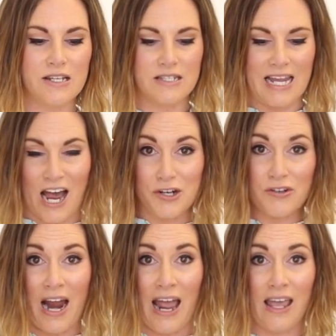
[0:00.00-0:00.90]
towel
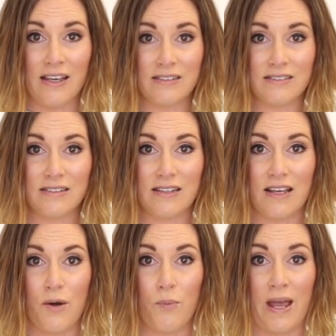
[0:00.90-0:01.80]
dry
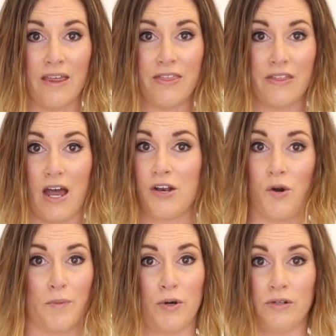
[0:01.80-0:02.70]
with a
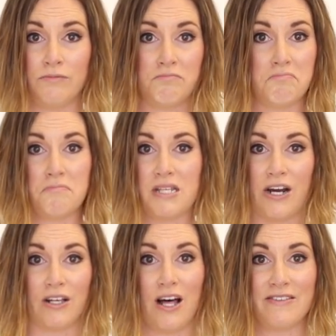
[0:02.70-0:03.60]
normal
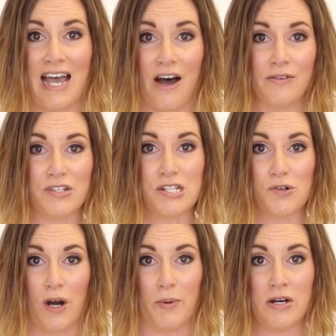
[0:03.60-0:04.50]
terry cloth towel, just
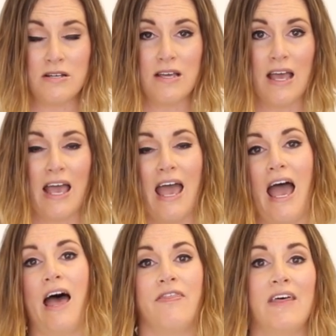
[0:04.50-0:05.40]
normal.
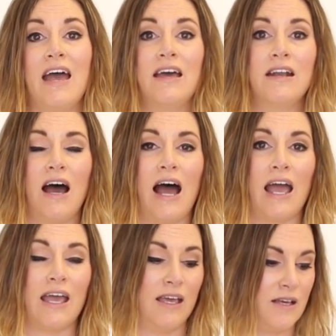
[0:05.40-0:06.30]
And then
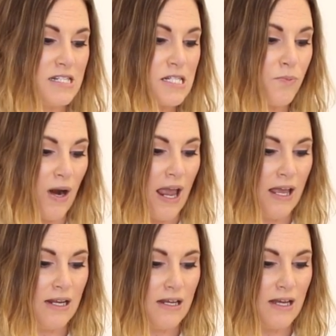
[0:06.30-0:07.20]
I
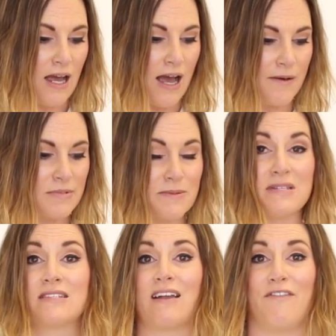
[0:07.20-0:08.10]
sprayed some
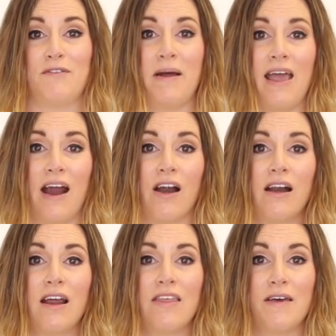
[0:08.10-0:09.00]
stuff in my
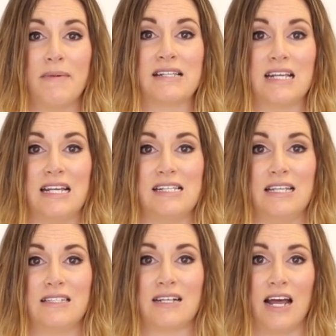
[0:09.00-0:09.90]
hair that makes it
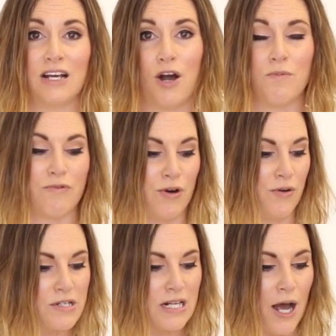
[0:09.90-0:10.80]
easy to kind of comb through.
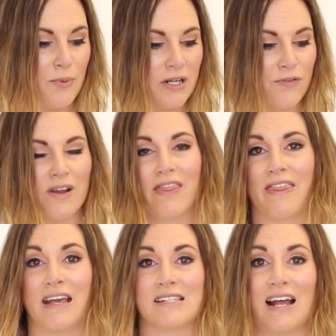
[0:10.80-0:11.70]
There's a couple different
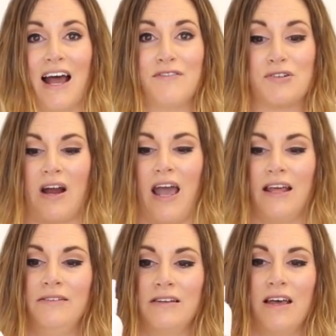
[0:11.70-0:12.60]
things that I've
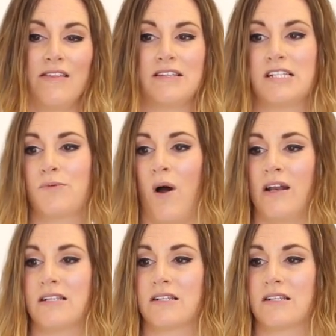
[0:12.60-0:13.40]
tried. This is one, it's